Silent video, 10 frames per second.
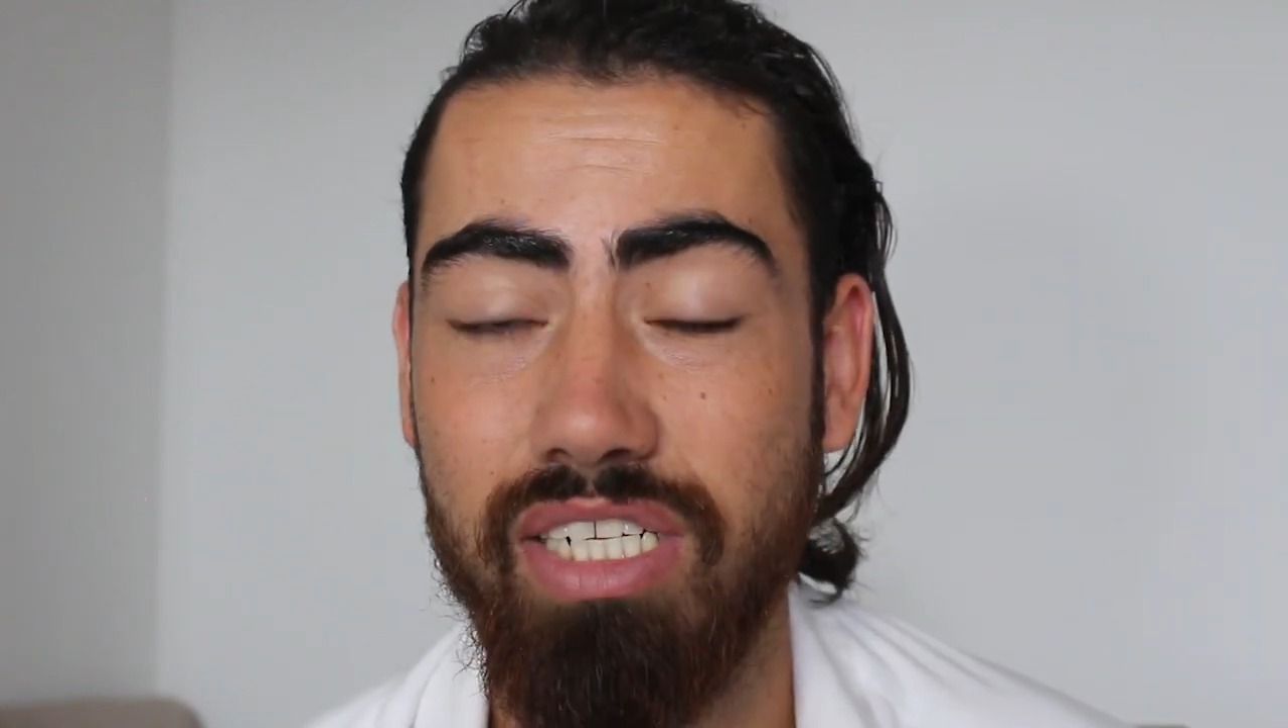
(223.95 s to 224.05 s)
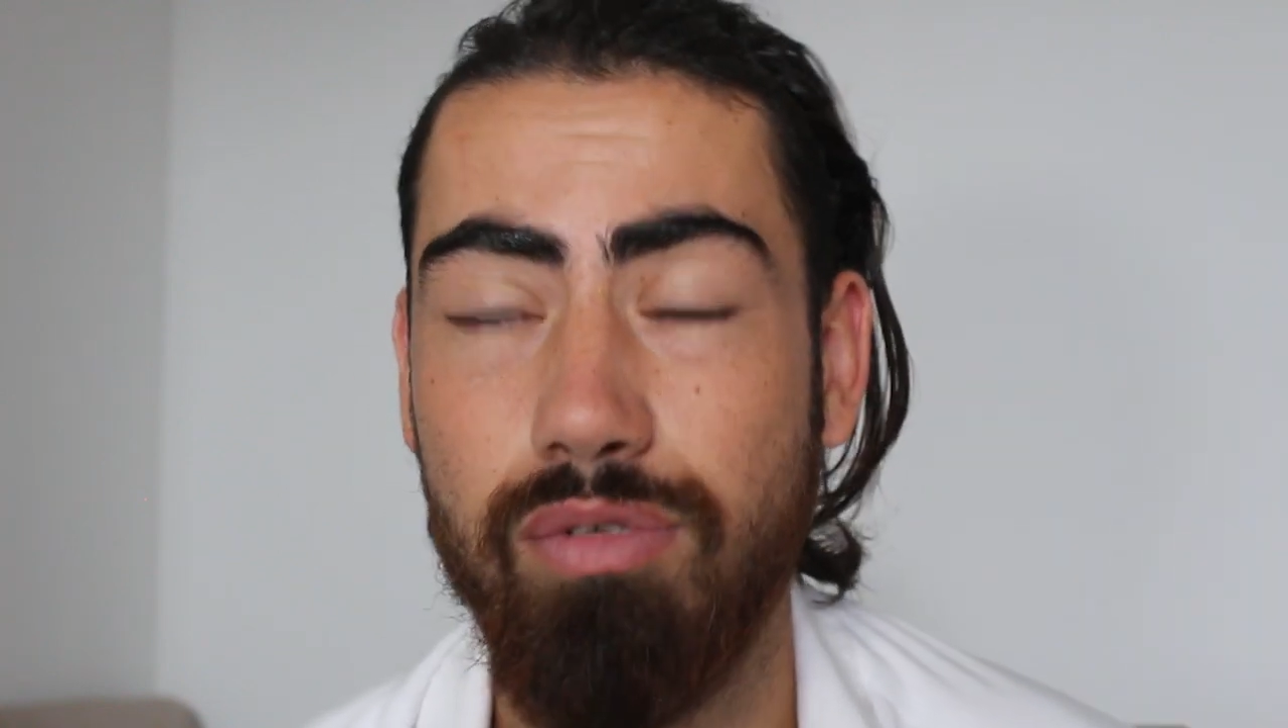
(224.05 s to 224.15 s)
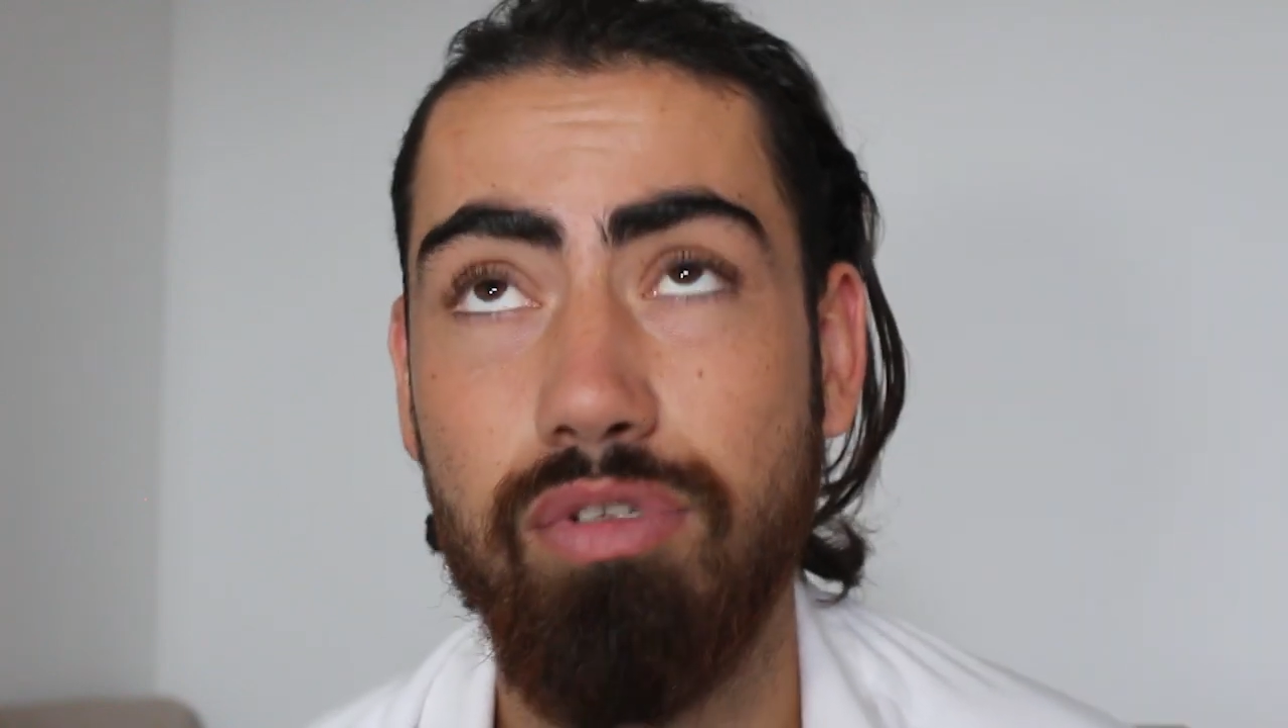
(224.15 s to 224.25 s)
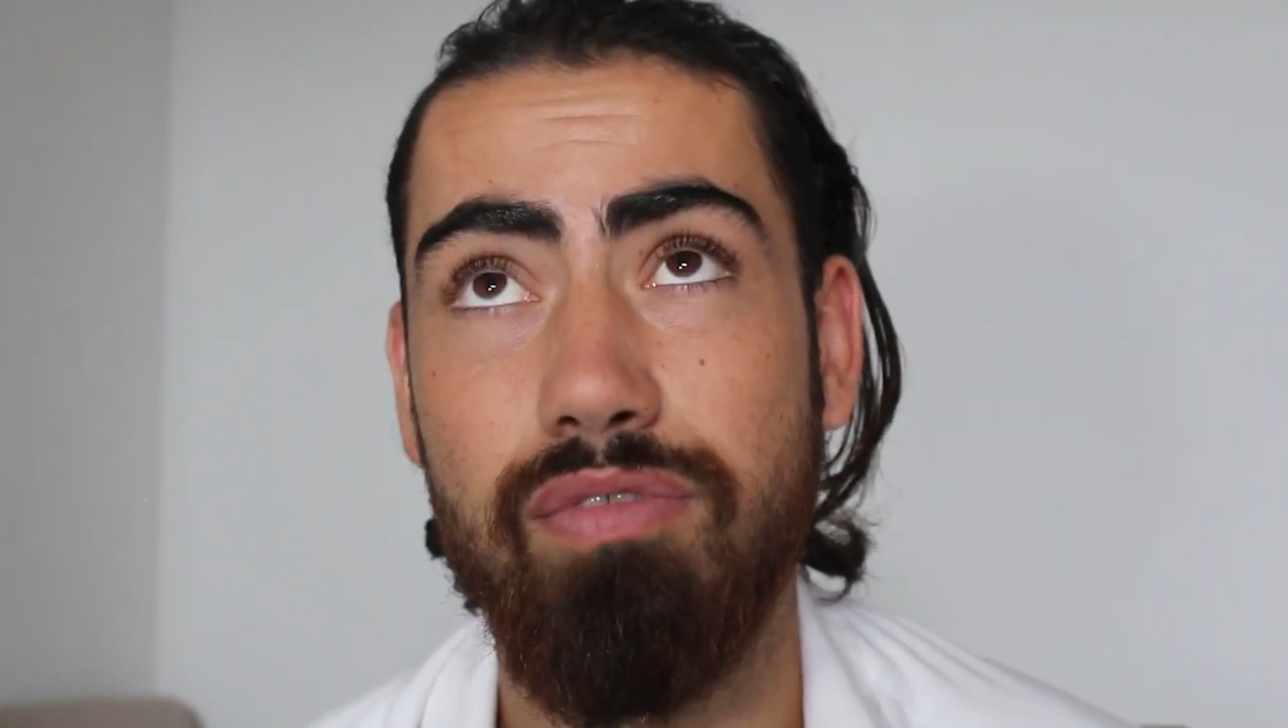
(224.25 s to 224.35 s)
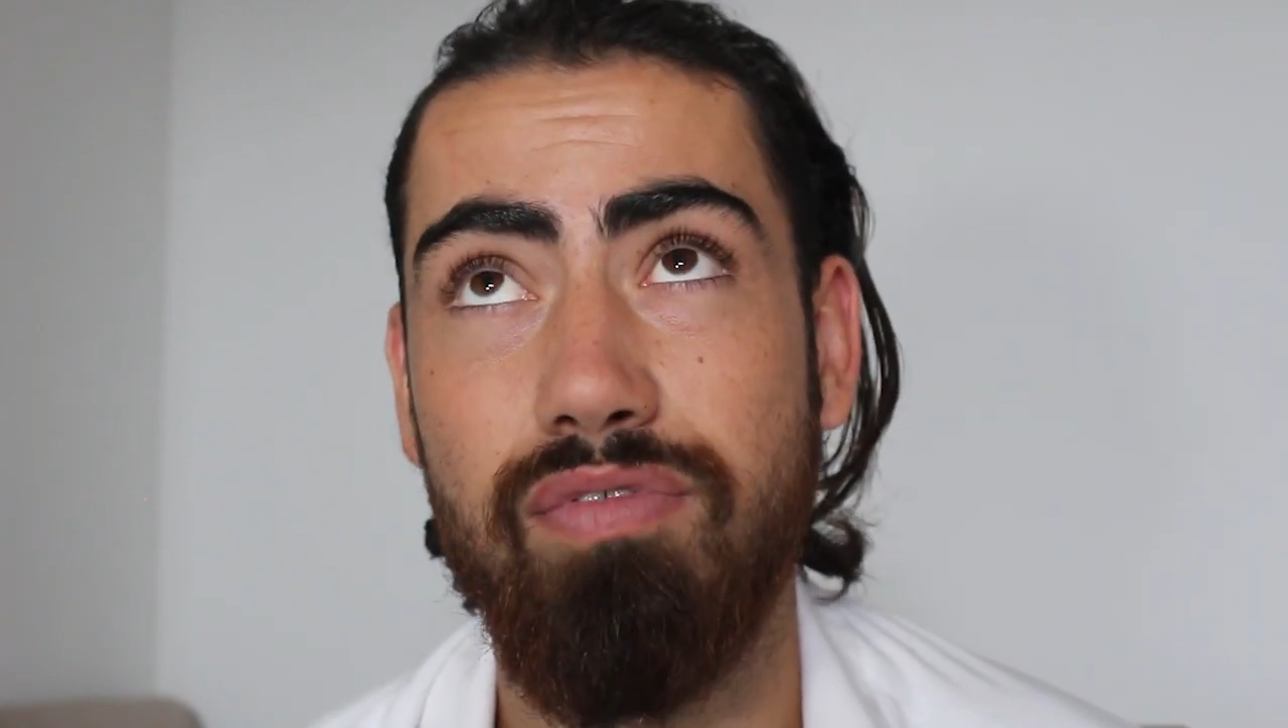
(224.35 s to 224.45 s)

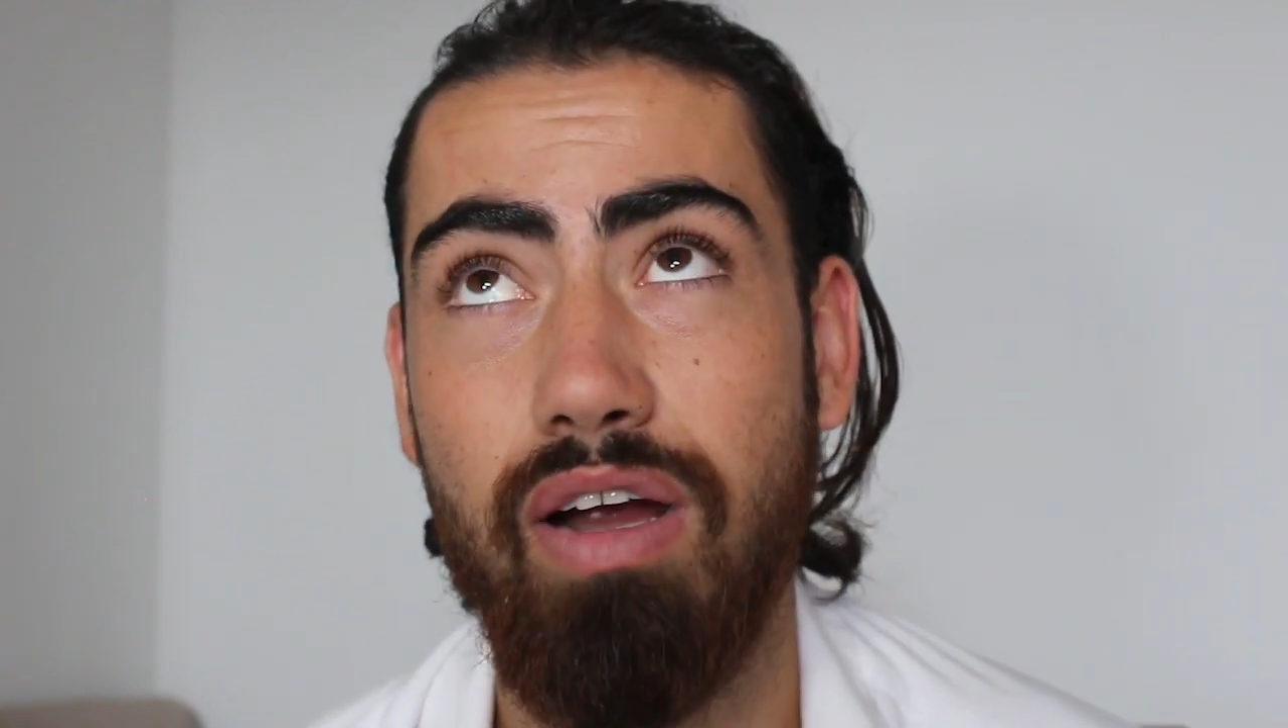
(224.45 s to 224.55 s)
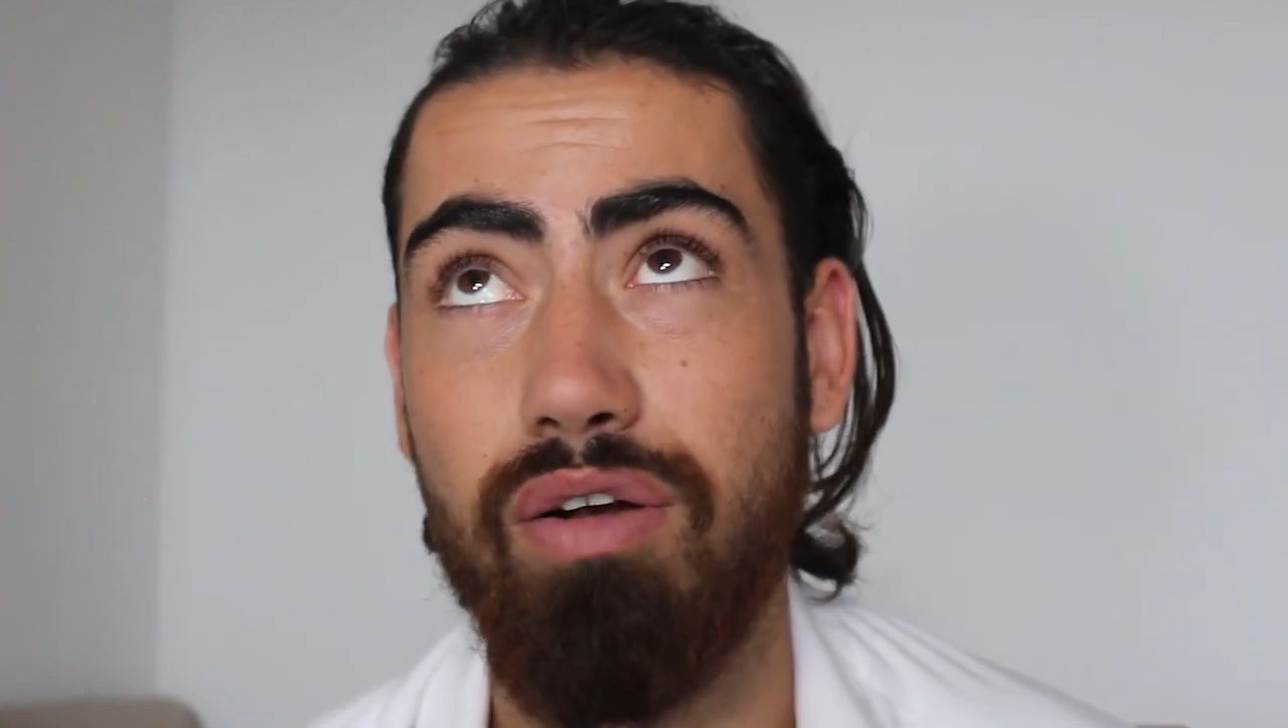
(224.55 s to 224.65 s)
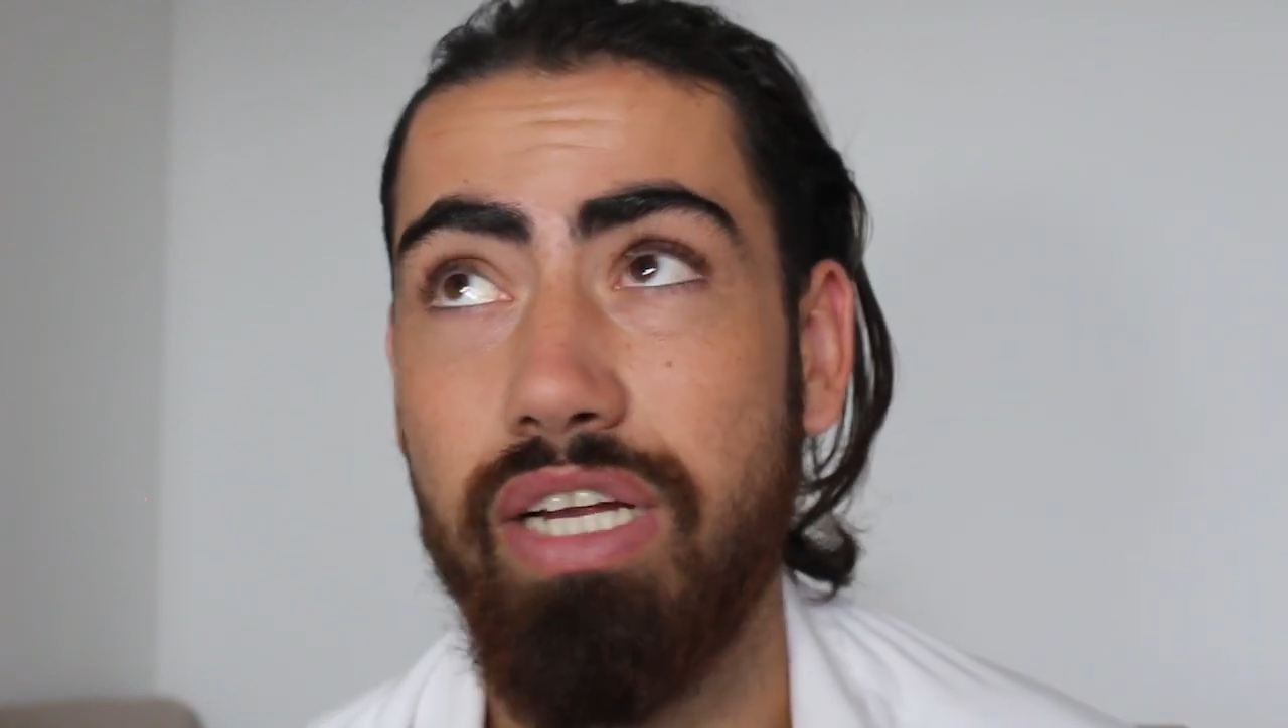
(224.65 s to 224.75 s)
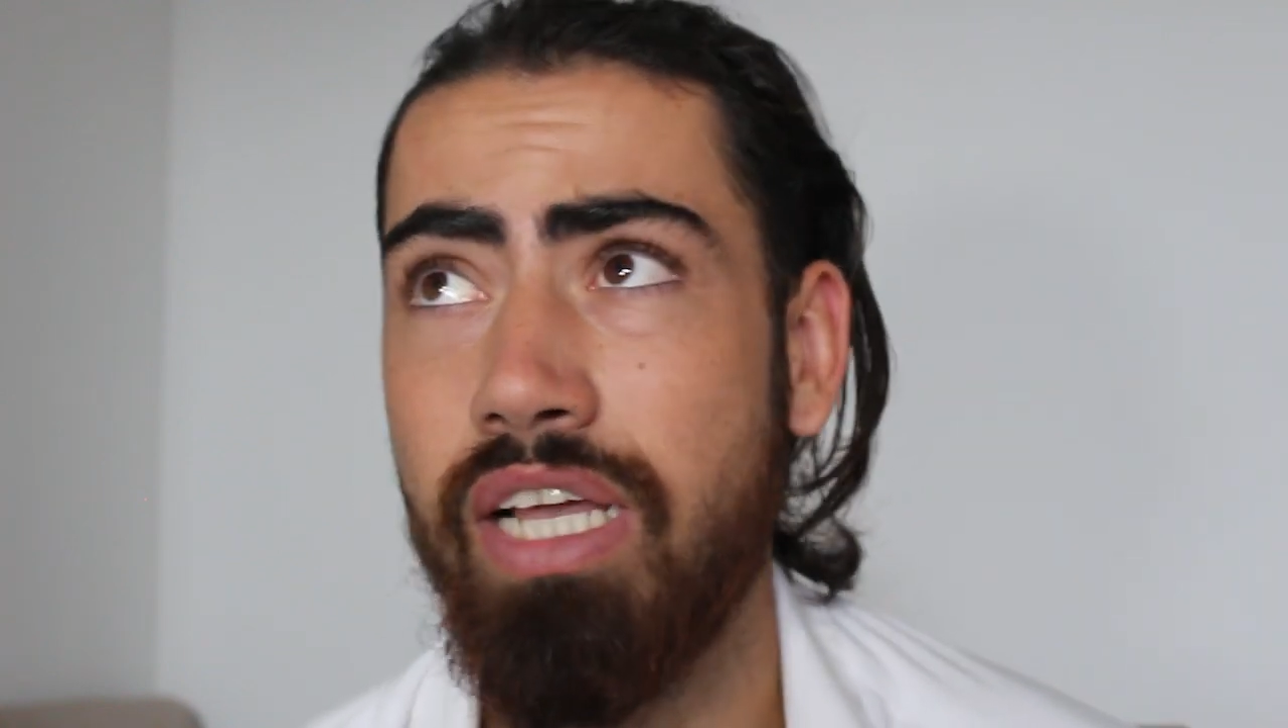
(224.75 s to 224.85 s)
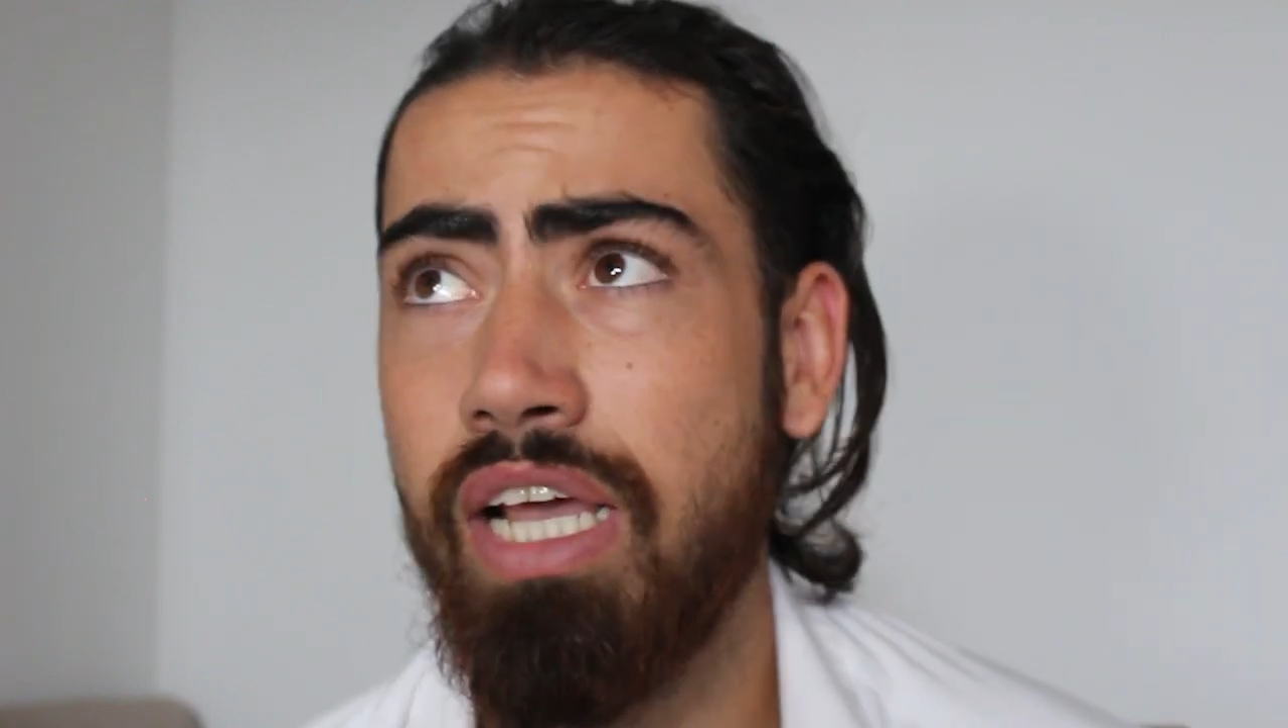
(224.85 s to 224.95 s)
This was a
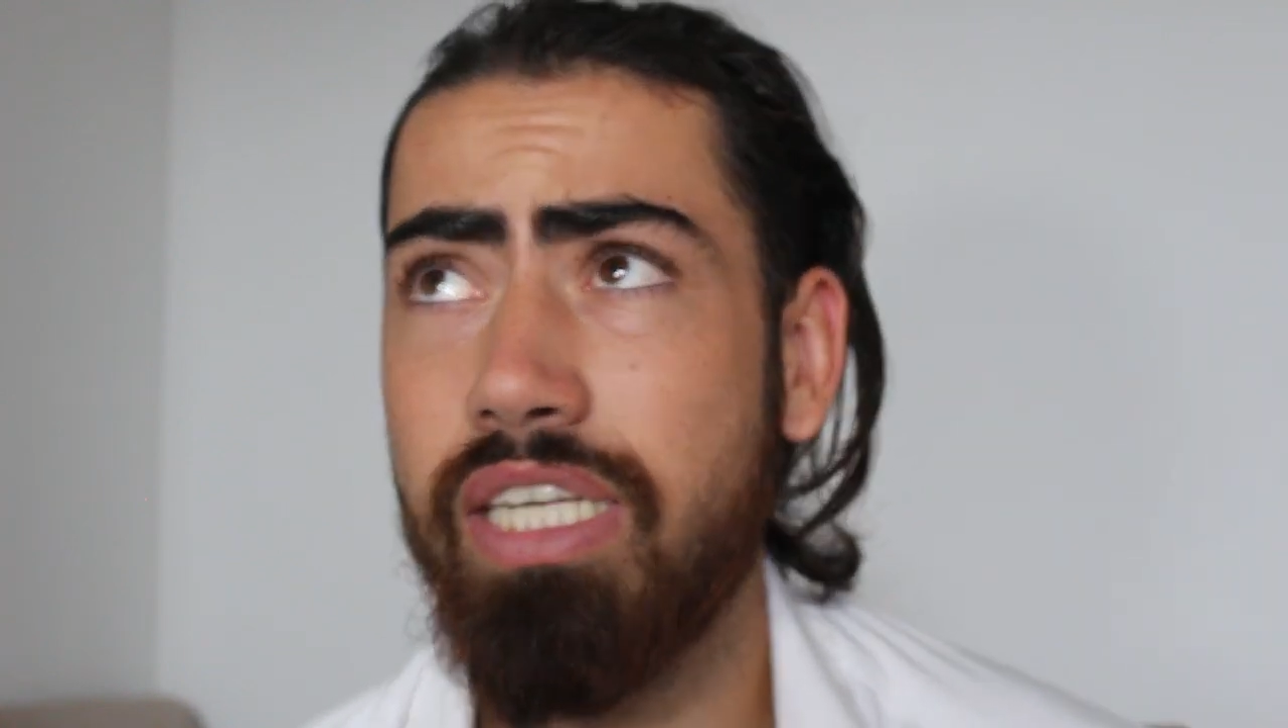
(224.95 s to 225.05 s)
very,